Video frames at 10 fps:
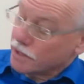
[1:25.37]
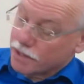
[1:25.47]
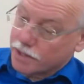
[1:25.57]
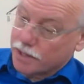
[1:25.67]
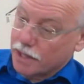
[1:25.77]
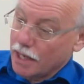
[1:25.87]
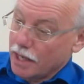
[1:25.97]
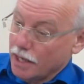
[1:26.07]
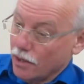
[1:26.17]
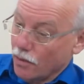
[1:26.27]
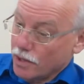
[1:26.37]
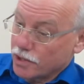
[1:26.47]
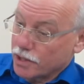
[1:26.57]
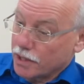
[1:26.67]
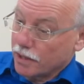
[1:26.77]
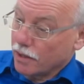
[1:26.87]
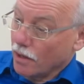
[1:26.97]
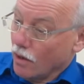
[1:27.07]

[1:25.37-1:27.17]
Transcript: It's questioning